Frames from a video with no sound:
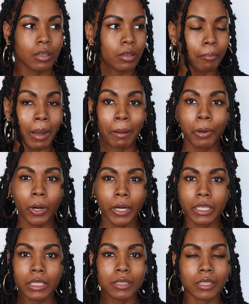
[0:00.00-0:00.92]
my
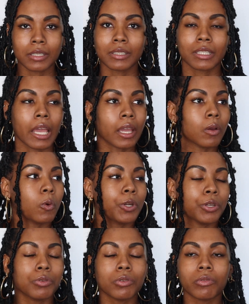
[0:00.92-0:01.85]
part is just like, what are
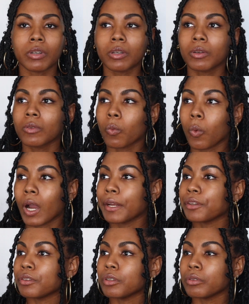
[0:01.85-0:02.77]
you doing? Why are
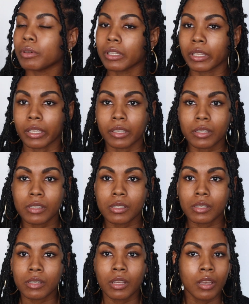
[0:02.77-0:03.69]
you doing
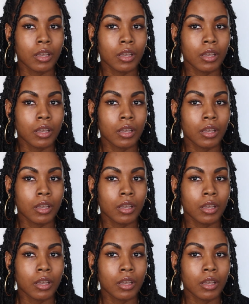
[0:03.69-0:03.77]
this?